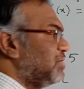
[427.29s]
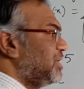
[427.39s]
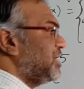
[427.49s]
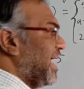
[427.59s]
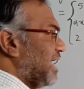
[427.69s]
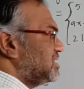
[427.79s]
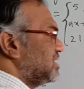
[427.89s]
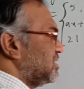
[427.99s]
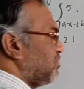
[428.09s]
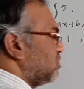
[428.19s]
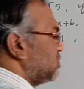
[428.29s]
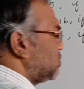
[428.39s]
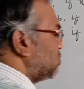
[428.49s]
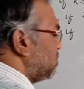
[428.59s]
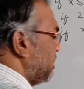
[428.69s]
limit as x
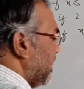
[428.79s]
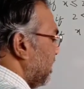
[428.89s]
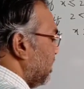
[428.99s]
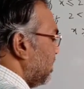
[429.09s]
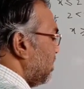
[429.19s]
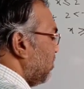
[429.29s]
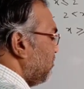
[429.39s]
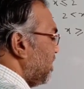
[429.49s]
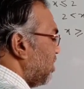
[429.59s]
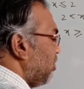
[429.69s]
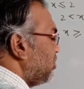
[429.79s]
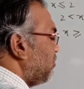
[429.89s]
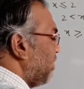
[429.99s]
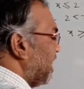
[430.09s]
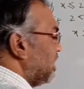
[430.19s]
approaches to 10. We are going
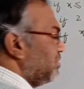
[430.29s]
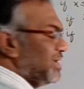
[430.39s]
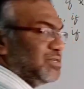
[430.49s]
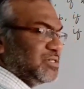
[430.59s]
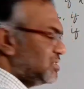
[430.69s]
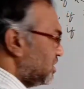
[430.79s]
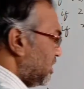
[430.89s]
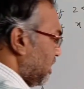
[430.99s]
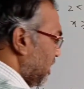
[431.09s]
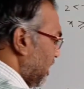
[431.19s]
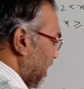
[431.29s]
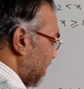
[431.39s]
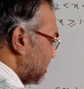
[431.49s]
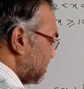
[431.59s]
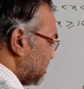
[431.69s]
to find limit
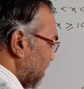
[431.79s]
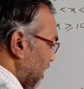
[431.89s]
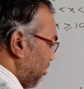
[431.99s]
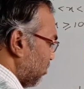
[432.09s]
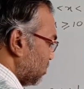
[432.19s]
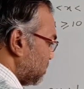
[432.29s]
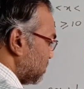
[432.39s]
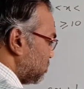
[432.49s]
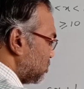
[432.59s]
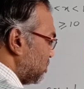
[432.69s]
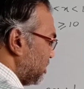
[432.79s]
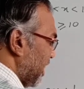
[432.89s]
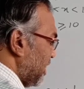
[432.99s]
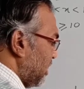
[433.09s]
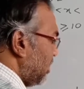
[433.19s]
x approaches to
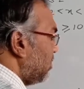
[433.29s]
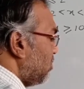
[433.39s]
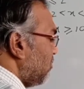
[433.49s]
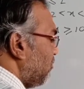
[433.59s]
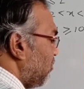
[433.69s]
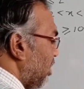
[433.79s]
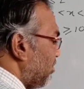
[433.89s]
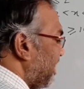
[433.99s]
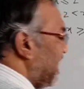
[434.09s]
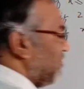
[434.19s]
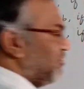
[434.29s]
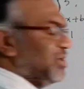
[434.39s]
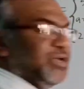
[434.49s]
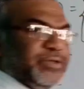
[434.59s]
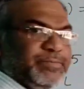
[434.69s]
10 from
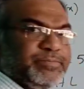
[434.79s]
left